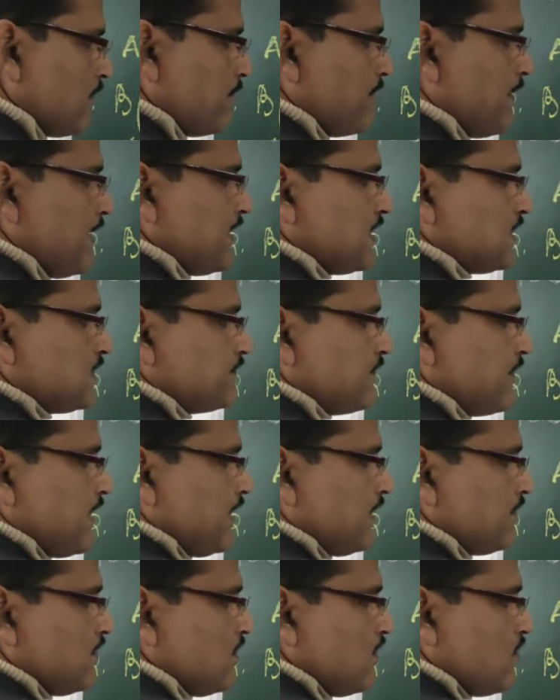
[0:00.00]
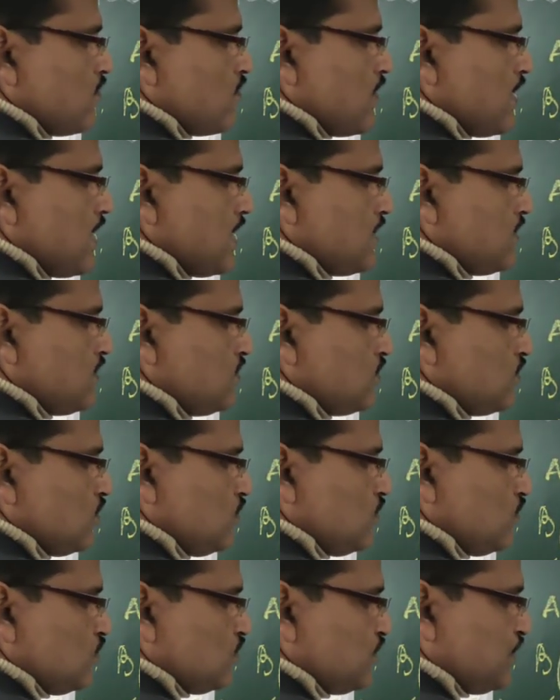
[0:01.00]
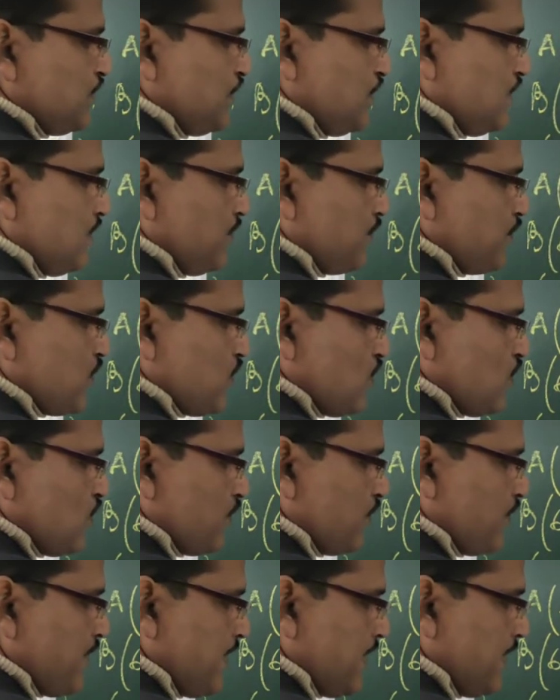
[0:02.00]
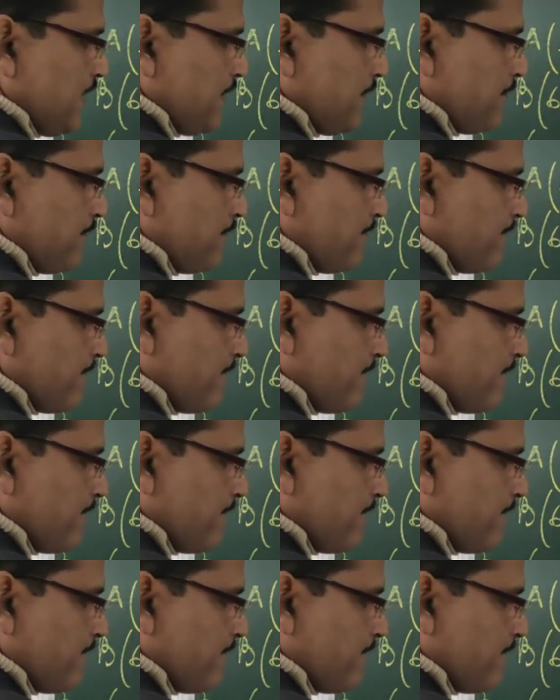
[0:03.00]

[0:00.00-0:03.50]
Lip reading: Minus 5. 1, 2, 3, 4, 5.